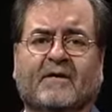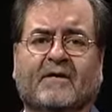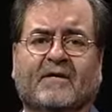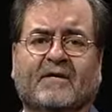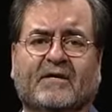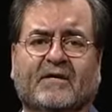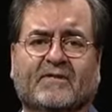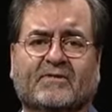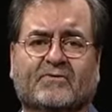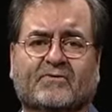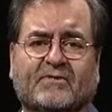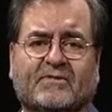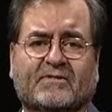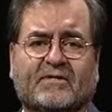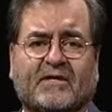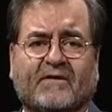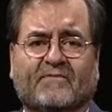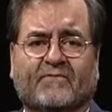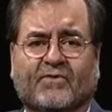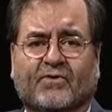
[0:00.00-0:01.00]
He has
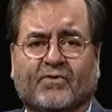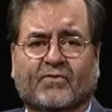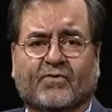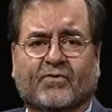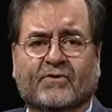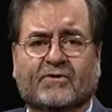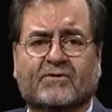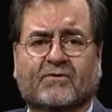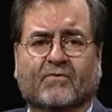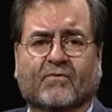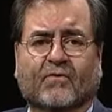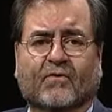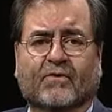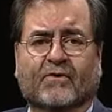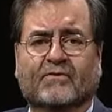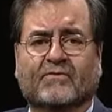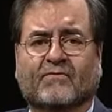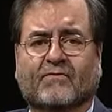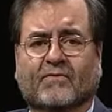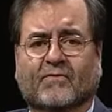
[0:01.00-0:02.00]
received numerous
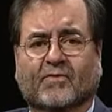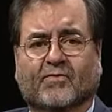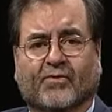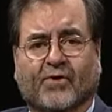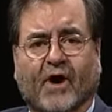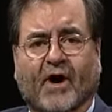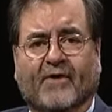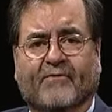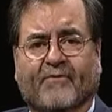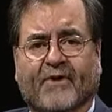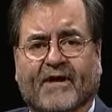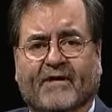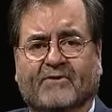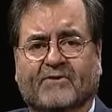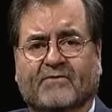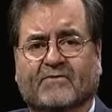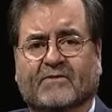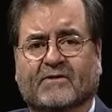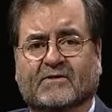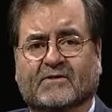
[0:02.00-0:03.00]
awards from a broad range
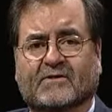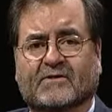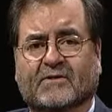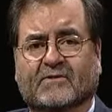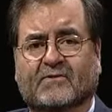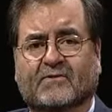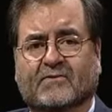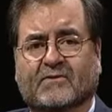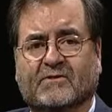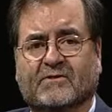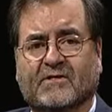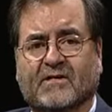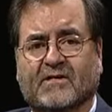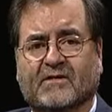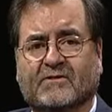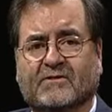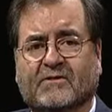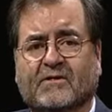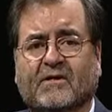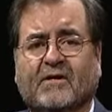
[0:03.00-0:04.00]
of
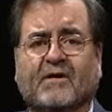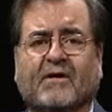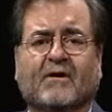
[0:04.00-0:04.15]
constituencies,